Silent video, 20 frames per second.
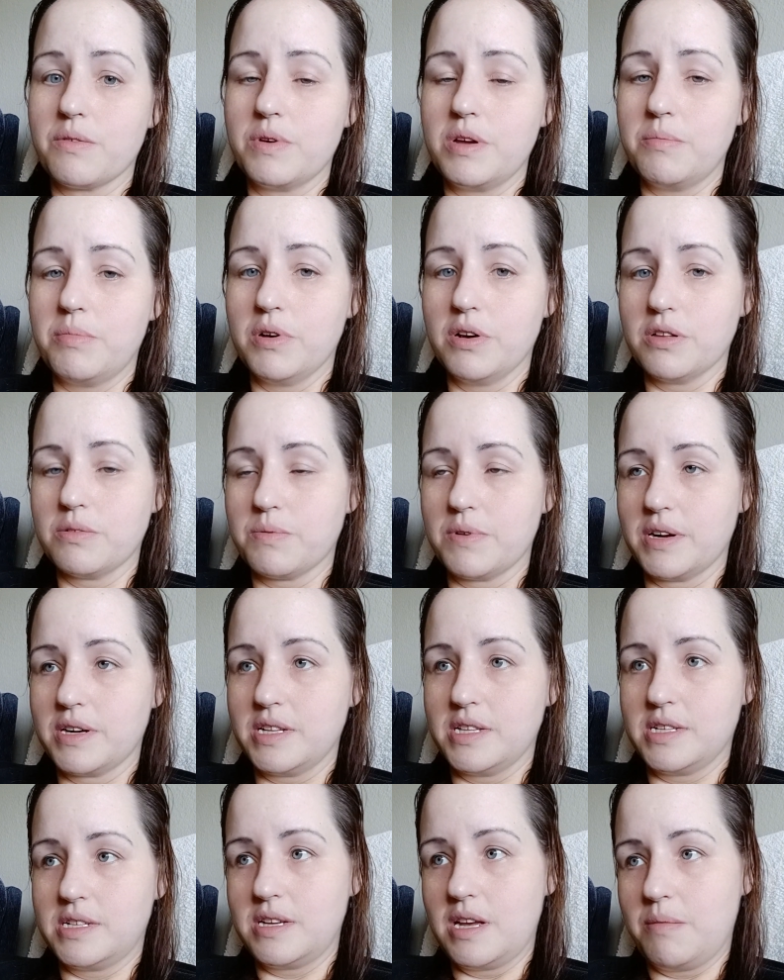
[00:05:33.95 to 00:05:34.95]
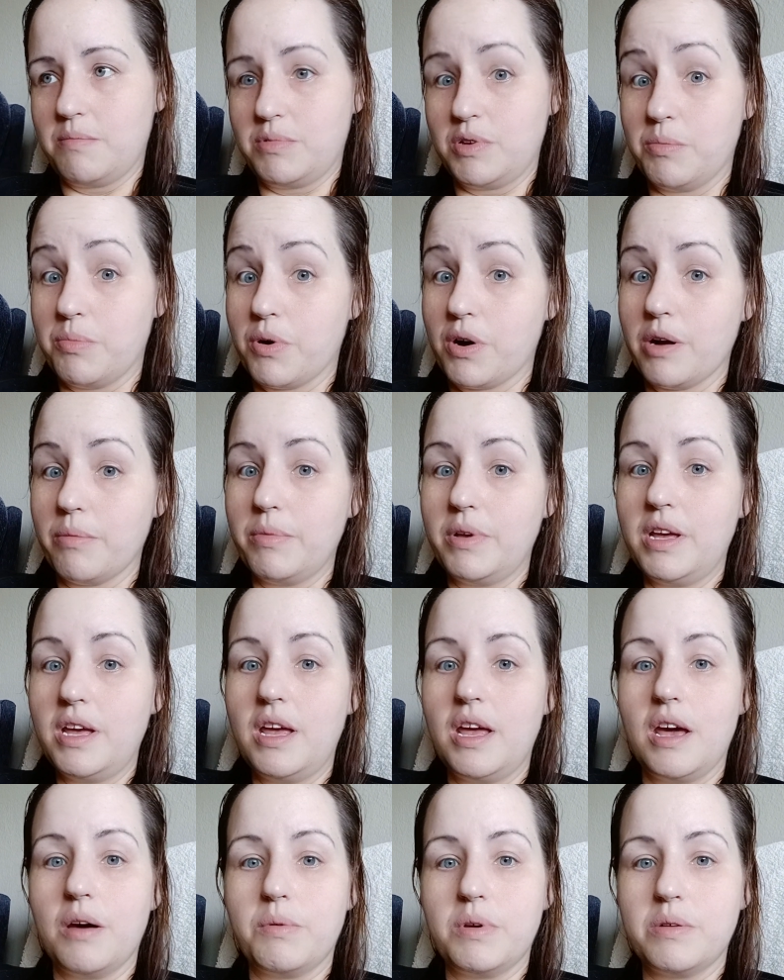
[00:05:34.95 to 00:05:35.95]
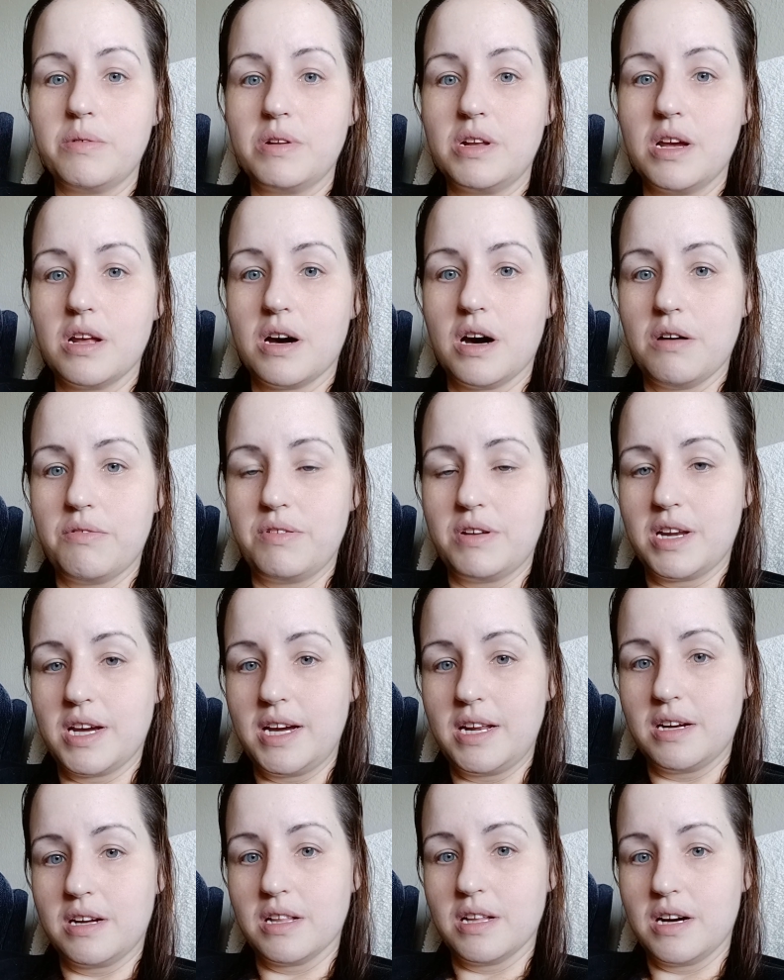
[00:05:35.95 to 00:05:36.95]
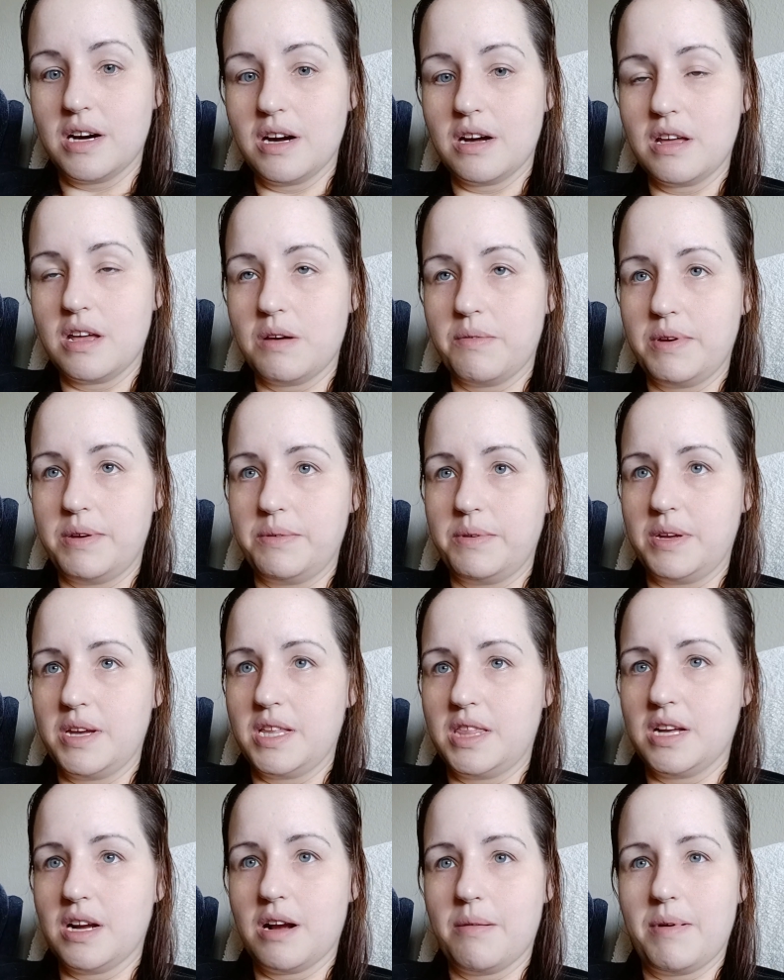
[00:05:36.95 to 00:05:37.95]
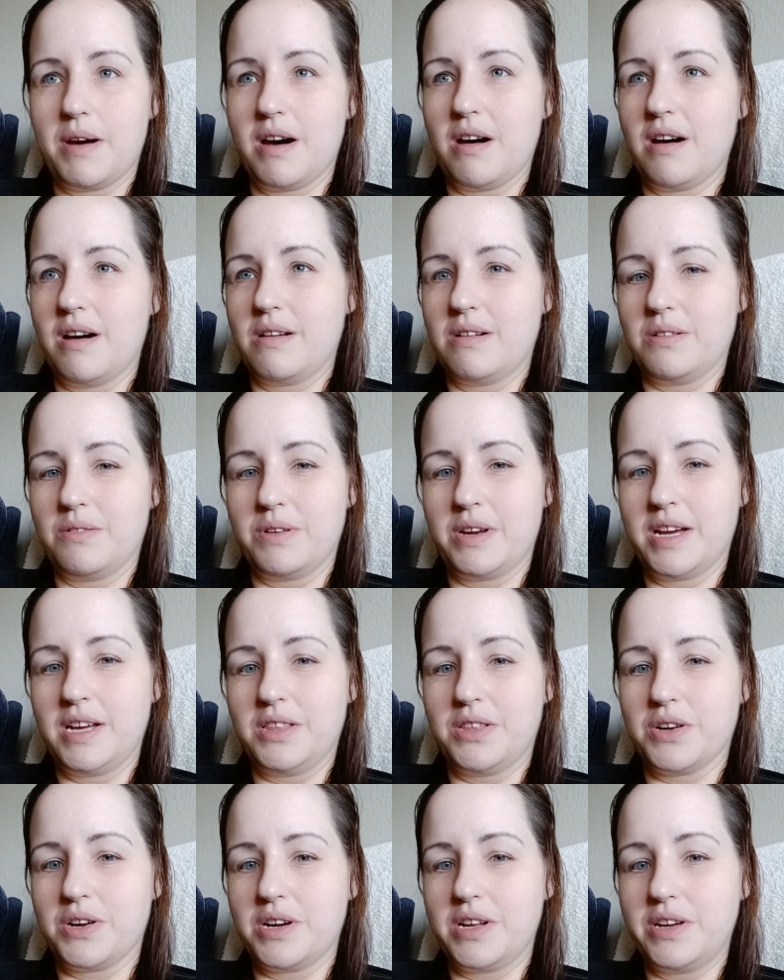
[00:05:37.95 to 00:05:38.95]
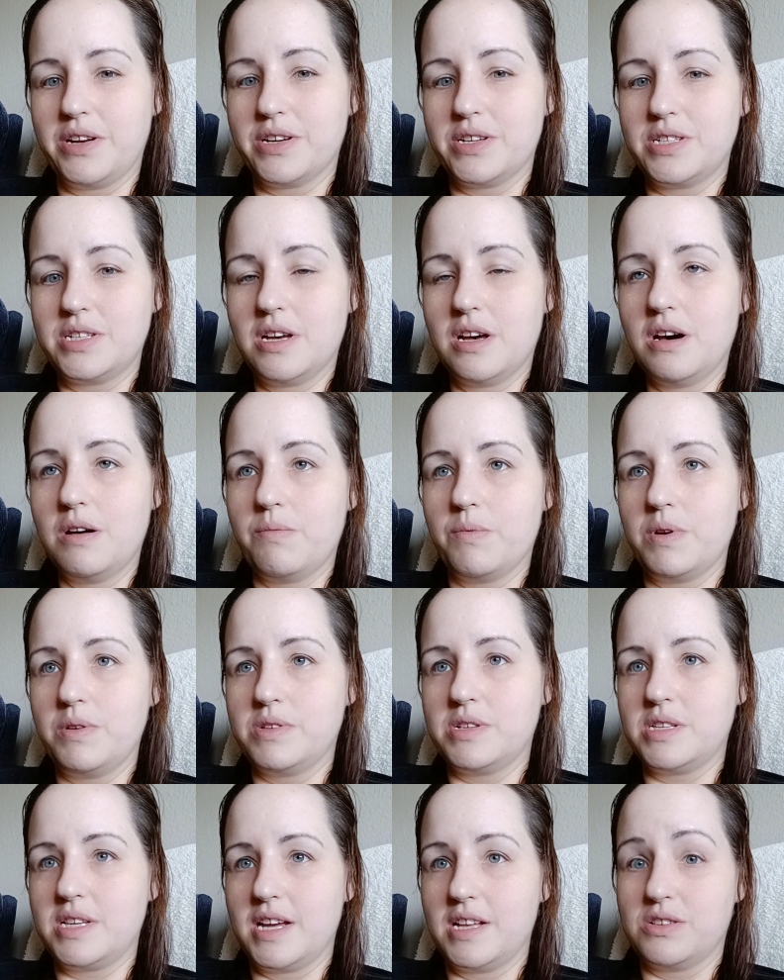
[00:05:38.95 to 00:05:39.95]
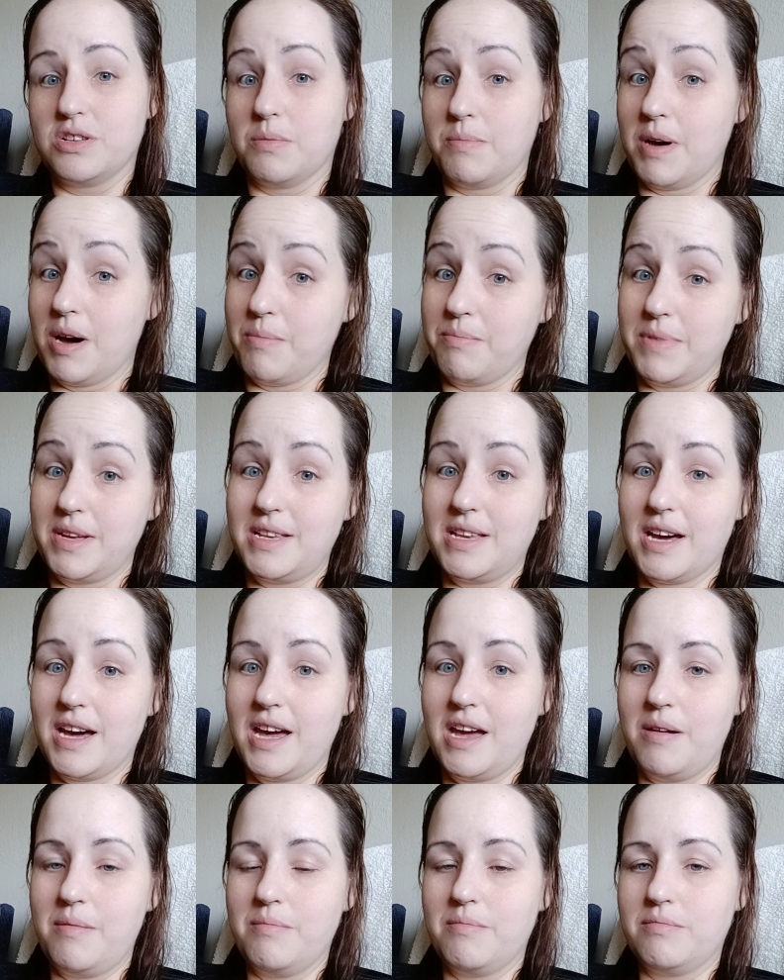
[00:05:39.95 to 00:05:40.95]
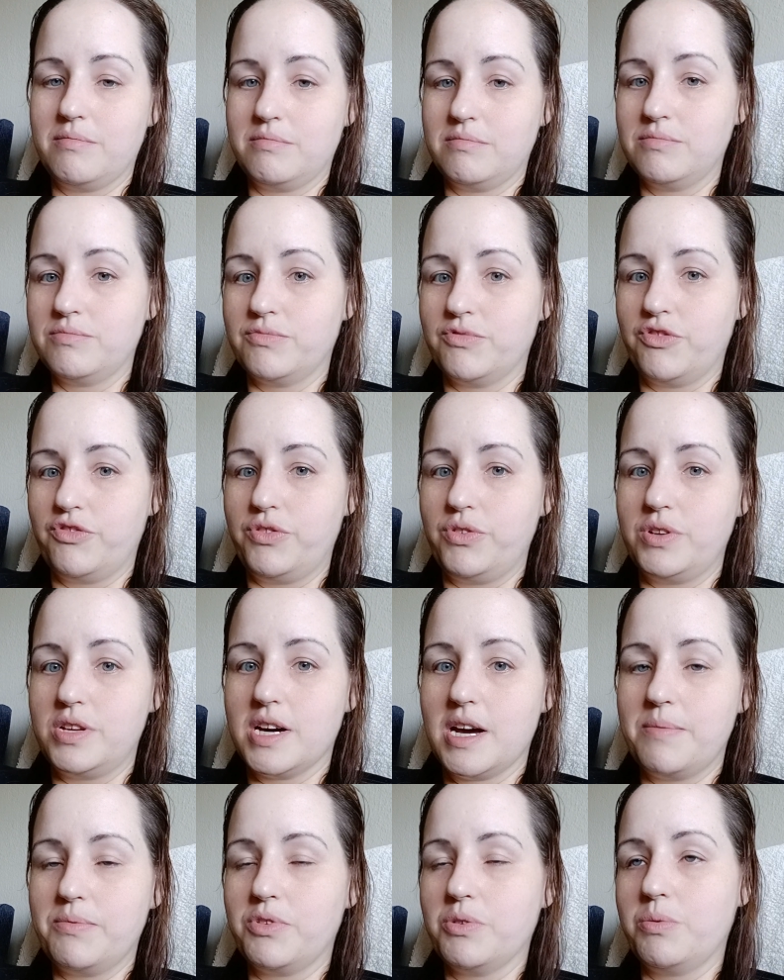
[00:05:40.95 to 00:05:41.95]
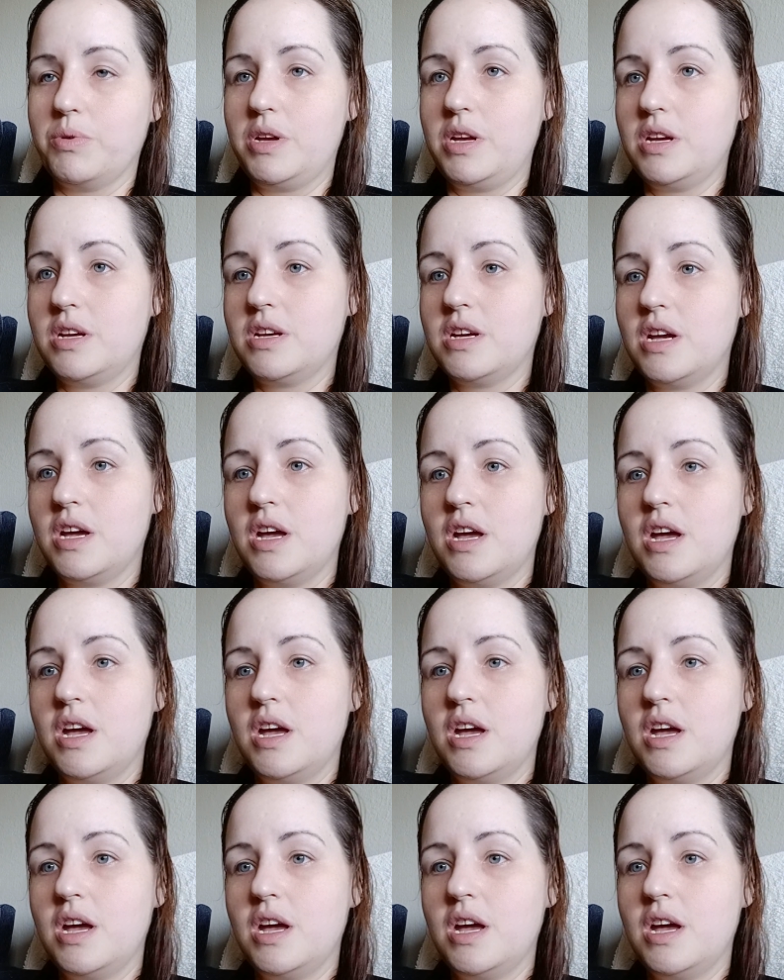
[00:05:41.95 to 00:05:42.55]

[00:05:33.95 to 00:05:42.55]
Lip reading: We both worked in the same department, and we would get off at 9 o'clock, and we would get there about, I don't know, 9:30 or so. And we would stay till about midnight a few times a week.